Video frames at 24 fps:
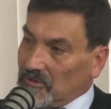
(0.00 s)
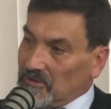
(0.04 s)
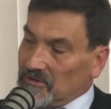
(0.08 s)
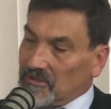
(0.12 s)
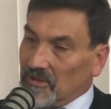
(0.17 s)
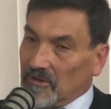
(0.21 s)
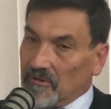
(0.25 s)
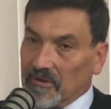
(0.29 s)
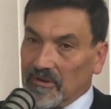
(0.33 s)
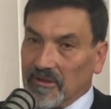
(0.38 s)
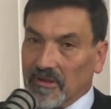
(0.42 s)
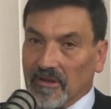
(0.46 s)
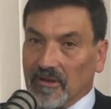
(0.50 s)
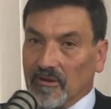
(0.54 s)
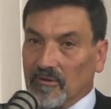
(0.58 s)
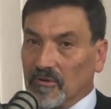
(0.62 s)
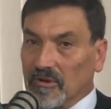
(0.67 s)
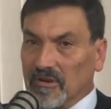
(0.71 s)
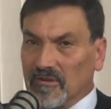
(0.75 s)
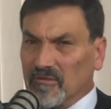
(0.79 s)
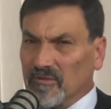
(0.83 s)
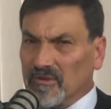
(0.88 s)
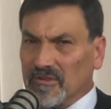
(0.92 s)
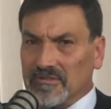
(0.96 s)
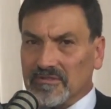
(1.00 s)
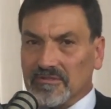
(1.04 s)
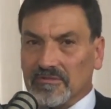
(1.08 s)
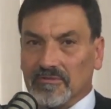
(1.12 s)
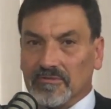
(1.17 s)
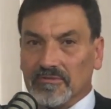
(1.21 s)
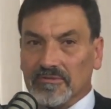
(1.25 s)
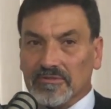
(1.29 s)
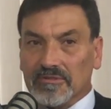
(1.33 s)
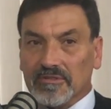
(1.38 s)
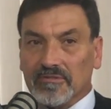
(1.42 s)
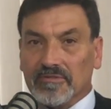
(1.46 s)
but sorry day or whatever it is,
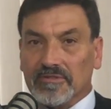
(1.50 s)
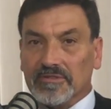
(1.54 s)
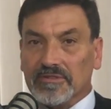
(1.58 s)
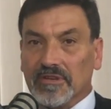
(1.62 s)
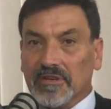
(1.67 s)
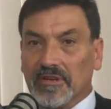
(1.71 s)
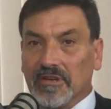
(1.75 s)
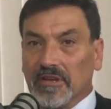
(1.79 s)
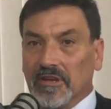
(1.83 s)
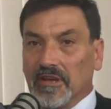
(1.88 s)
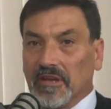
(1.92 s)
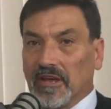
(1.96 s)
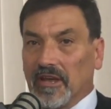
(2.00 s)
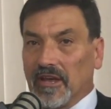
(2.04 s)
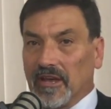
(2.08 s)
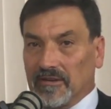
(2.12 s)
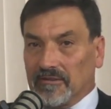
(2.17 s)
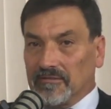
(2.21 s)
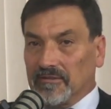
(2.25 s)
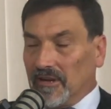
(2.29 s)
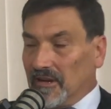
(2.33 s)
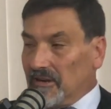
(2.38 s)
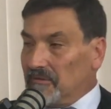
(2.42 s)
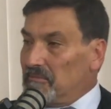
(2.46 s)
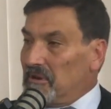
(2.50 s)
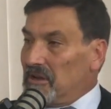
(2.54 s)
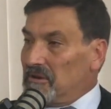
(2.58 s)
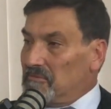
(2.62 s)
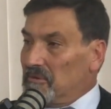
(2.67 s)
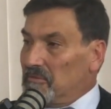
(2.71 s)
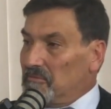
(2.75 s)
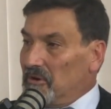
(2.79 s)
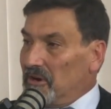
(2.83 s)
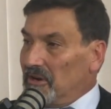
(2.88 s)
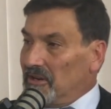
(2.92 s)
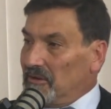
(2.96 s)
dawn service. I'd made
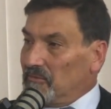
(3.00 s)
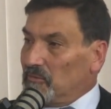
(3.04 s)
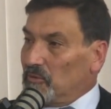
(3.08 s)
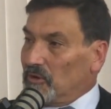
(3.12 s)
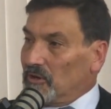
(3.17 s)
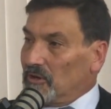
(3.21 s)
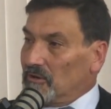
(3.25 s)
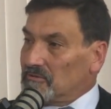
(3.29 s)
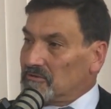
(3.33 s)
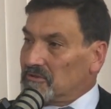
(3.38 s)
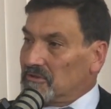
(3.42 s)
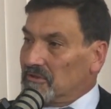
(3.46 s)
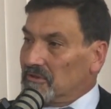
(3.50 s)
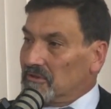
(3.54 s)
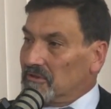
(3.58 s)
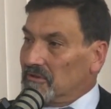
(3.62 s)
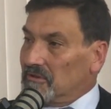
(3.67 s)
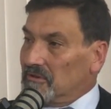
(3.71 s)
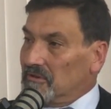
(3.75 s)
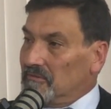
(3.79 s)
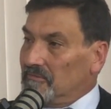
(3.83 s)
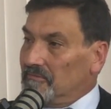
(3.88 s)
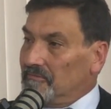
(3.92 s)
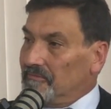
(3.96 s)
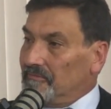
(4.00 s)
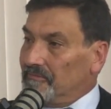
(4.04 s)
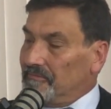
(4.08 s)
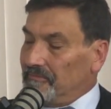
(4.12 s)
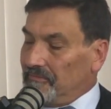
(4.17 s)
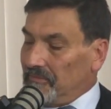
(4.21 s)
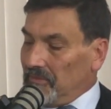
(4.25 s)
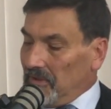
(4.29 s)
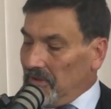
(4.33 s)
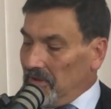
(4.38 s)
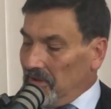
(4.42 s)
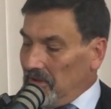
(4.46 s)
my mind up what I was going to do.
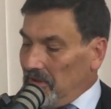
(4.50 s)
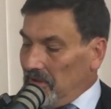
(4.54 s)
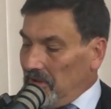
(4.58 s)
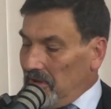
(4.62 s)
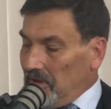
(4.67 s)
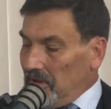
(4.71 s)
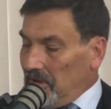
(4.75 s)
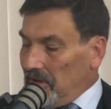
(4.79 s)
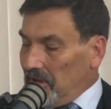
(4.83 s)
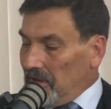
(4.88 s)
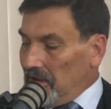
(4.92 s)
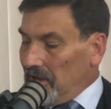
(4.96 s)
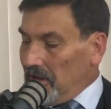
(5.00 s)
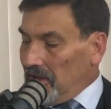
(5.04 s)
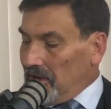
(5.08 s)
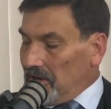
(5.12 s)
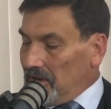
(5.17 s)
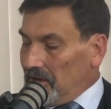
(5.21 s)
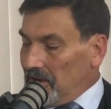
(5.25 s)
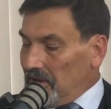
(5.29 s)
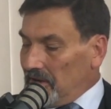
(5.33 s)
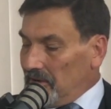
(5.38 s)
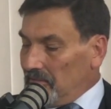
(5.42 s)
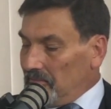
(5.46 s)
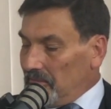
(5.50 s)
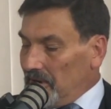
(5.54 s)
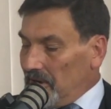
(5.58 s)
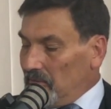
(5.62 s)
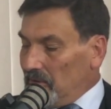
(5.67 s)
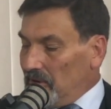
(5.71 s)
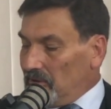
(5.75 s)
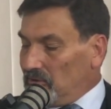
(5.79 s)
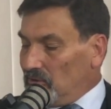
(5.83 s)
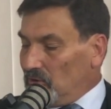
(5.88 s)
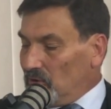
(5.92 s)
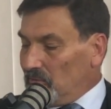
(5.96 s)
And I
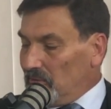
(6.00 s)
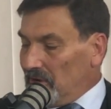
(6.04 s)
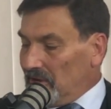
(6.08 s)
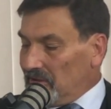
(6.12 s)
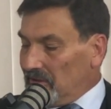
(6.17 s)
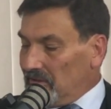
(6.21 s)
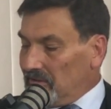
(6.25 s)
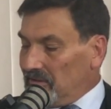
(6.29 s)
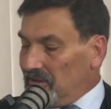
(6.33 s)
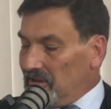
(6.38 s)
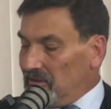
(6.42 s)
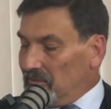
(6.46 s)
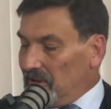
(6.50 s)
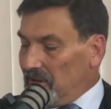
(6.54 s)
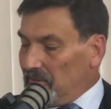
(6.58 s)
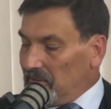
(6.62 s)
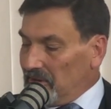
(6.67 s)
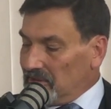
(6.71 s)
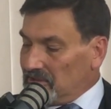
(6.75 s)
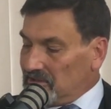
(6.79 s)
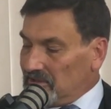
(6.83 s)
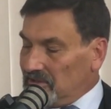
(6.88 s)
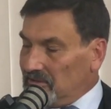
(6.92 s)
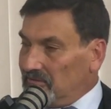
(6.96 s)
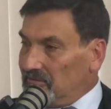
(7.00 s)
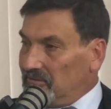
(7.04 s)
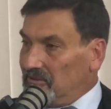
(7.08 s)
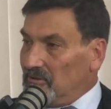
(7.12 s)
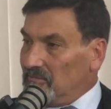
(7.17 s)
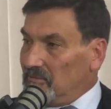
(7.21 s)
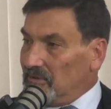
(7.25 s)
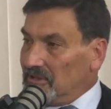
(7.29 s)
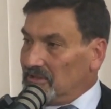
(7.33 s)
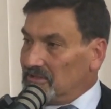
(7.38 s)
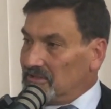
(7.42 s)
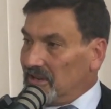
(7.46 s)
won't talk about the theme now, but it's
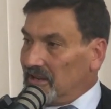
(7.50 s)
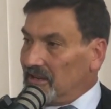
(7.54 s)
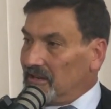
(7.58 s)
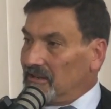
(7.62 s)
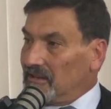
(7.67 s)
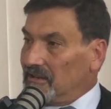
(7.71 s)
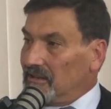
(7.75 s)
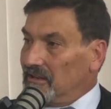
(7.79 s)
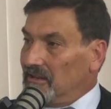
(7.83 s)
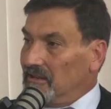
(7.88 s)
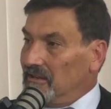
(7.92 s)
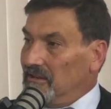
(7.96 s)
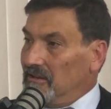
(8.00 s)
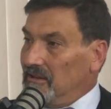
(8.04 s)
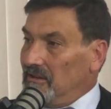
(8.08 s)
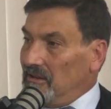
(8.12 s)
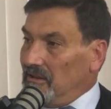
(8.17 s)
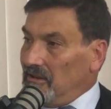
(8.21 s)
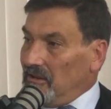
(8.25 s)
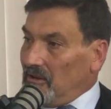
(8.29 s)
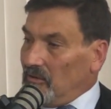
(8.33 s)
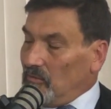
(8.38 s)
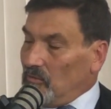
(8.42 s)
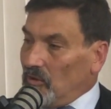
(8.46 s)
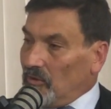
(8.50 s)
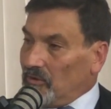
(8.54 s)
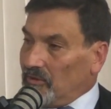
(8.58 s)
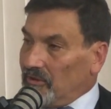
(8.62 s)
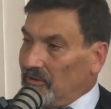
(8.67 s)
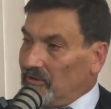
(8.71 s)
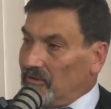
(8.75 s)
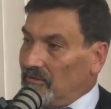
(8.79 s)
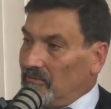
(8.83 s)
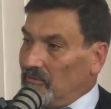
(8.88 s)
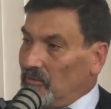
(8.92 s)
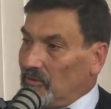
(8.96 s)
confirmed exactly what
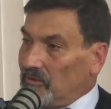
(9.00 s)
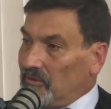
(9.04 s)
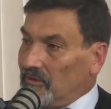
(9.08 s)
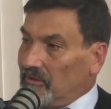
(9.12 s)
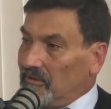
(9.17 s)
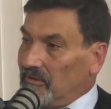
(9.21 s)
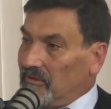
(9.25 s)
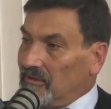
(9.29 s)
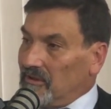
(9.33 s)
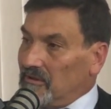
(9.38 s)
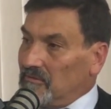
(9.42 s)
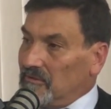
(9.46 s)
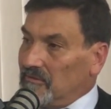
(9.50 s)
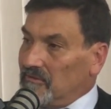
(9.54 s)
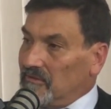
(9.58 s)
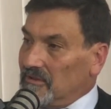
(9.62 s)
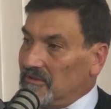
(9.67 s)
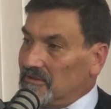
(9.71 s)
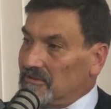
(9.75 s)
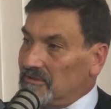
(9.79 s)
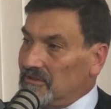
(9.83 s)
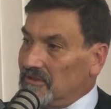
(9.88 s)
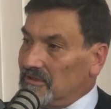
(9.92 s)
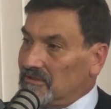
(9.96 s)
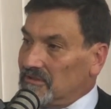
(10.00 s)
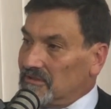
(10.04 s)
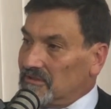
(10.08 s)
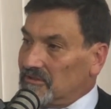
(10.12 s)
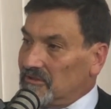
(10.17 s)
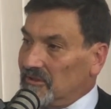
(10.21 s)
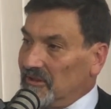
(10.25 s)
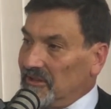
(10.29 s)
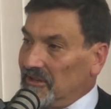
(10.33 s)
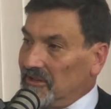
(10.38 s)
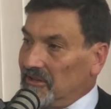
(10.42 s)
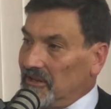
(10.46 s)
the theme of this year's
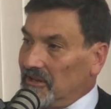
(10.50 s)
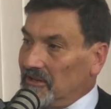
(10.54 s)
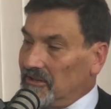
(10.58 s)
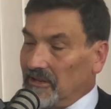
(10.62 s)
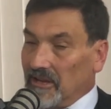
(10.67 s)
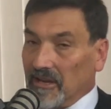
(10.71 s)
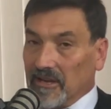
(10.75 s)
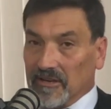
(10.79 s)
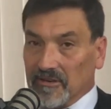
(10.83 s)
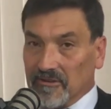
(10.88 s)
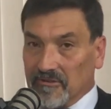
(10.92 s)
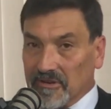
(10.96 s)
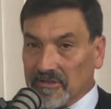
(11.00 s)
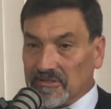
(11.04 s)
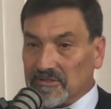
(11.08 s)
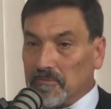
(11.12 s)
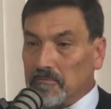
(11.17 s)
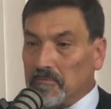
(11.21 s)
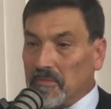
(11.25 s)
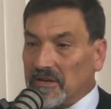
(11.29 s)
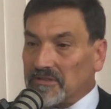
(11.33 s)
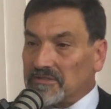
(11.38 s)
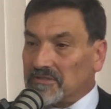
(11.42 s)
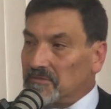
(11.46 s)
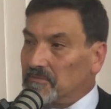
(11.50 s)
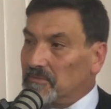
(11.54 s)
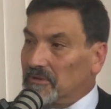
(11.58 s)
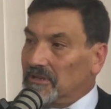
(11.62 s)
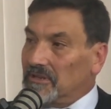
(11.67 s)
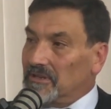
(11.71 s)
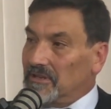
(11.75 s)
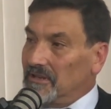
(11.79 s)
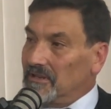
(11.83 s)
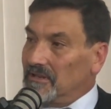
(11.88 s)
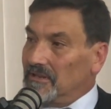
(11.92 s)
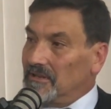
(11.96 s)
Australia Day address must
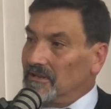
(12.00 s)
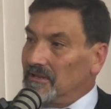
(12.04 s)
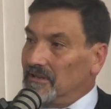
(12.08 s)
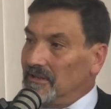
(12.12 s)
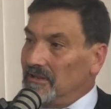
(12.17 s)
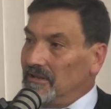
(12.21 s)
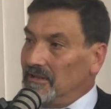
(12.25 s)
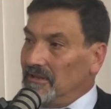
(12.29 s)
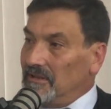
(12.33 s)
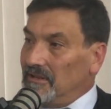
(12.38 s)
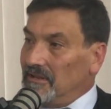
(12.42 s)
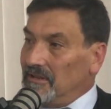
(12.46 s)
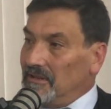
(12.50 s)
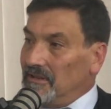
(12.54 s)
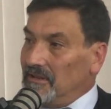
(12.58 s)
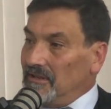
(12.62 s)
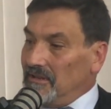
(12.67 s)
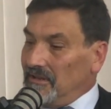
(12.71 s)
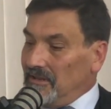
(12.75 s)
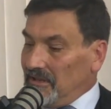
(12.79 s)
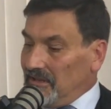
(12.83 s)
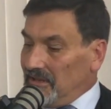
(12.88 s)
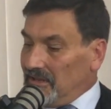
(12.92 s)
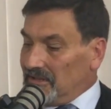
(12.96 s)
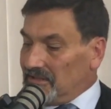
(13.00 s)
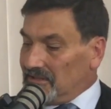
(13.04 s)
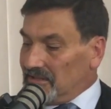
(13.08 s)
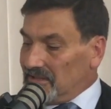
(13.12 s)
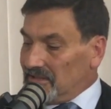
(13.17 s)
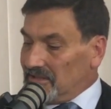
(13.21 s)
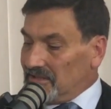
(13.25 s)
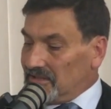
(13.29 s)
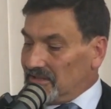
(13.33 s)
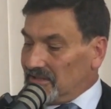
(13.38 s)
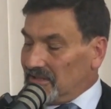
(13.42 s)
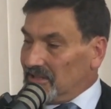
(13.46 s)
be, because
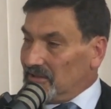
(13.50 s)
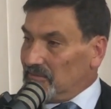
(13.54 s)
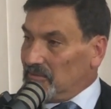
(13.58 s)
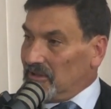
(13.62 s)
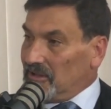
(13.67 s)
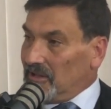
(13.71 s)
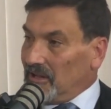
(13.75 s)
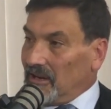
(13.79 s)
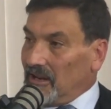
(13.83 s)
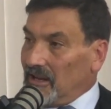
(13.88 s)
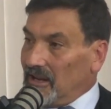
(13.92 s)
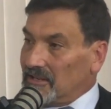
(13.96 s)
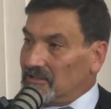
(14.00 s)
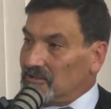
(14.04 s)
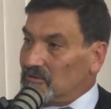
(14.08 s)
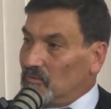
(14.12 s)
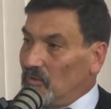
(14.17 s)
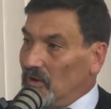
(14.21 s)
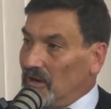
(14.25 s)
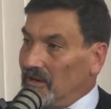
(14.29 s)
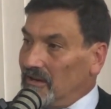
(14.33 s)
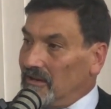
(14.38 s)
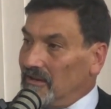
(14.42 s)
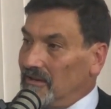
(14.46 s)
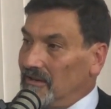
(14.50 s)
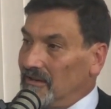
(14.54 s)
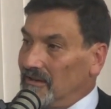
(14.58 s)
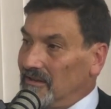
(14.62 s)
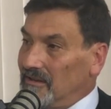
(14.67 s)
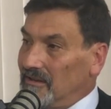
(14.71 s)
this is going to be the last one,